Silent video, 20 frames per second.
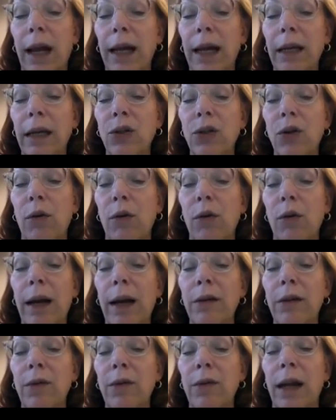And I can show them how
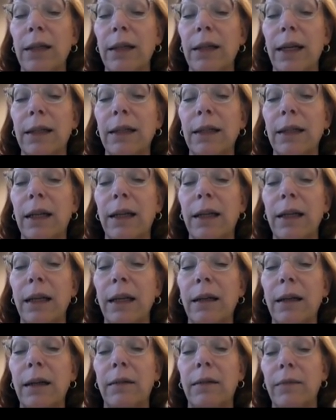to do that. It's like a
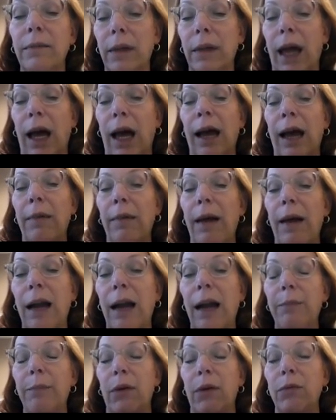little
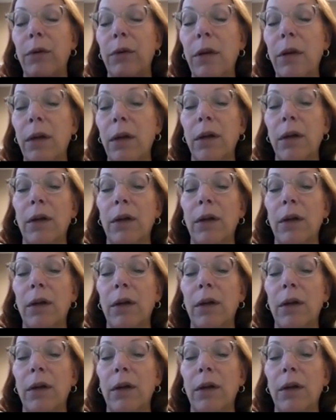hot bound